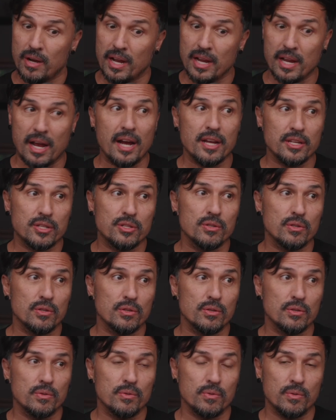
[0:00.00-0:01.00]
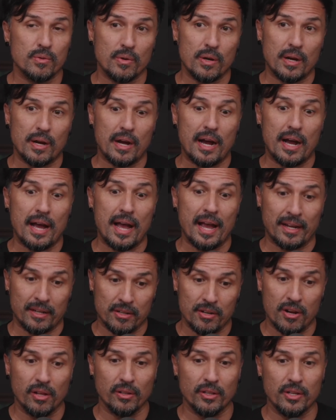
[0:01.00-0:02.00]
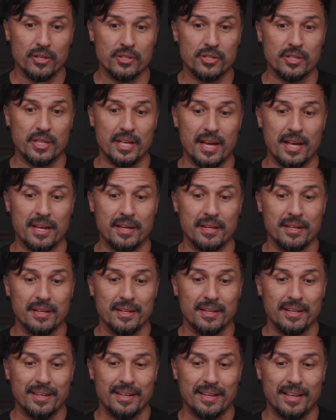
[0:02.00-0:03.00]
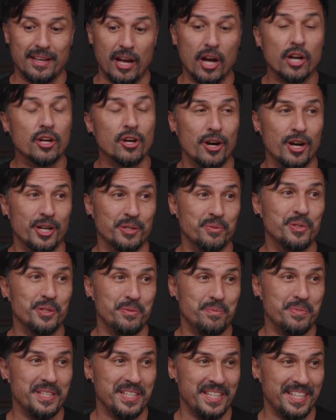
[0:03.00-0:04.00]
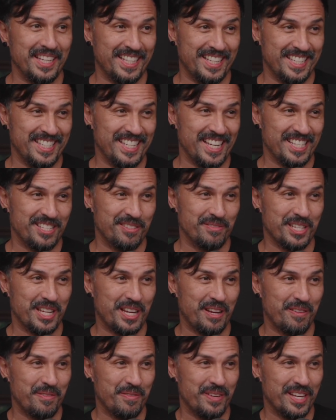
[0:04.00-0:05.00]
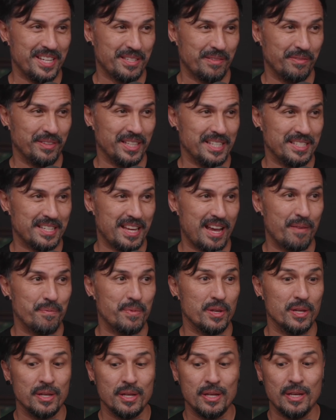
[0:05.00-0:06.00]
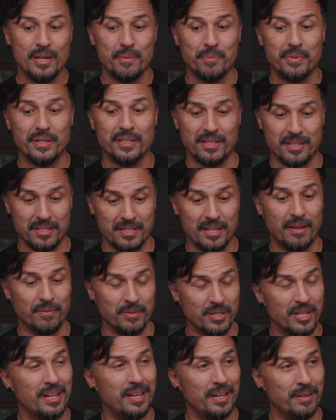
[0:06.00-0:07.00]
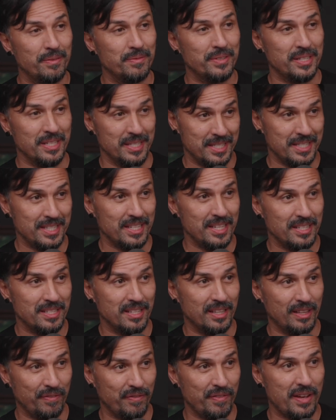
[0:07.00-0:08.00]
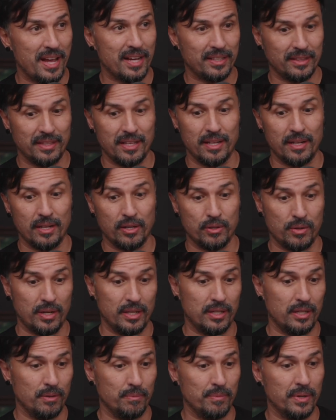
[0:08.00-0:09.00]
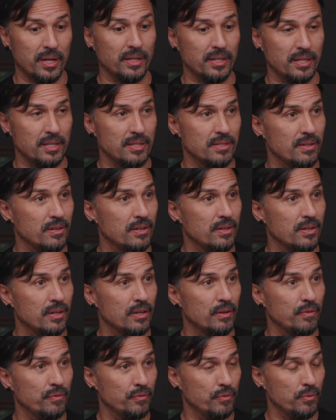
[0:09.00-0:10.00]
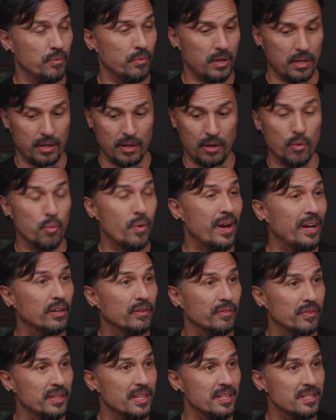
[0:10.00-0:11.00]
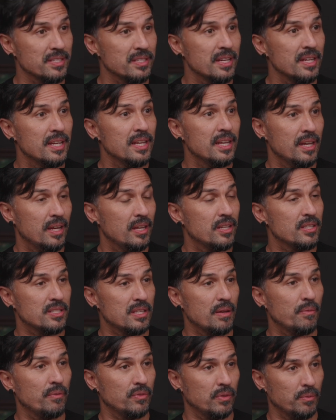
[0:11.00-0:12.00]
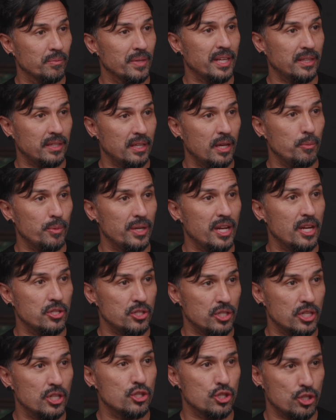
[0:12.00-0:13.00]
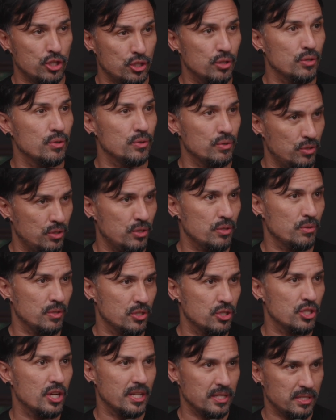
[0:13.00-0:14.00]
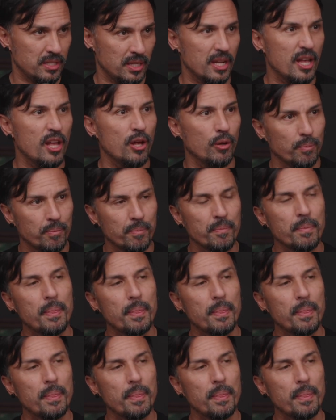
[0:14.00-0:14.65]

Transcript: I, I do acknowledge that a con would be. It can take some time to make some yeah. things happen, but at the same time, concede to the fact that accrediting bodies are uh, aware of this. Yeah, and some of them, like and they're trying to adjust. choose to adjust and right. help.